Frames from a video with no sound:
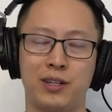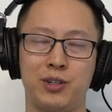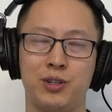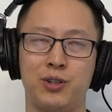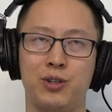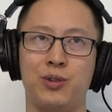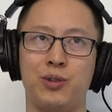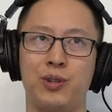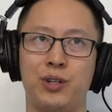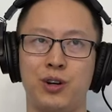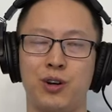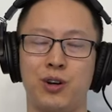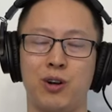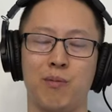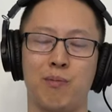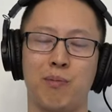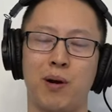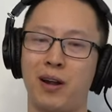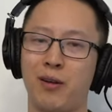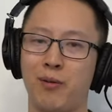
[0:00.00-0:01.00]
to your
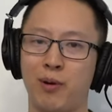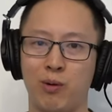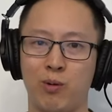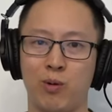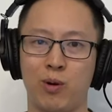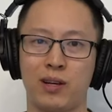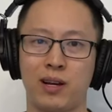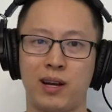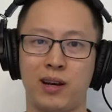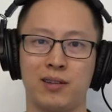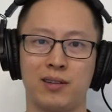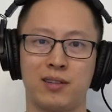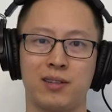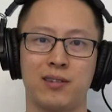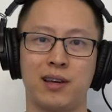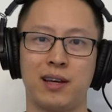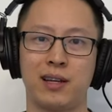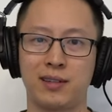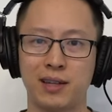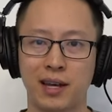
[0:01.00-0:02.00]
bodyweight workouts,
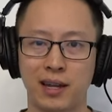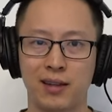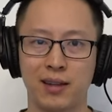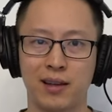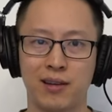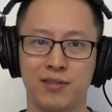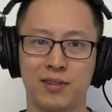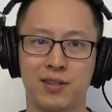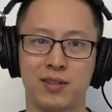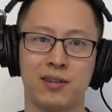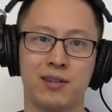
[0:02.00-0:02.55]
like deadlifts,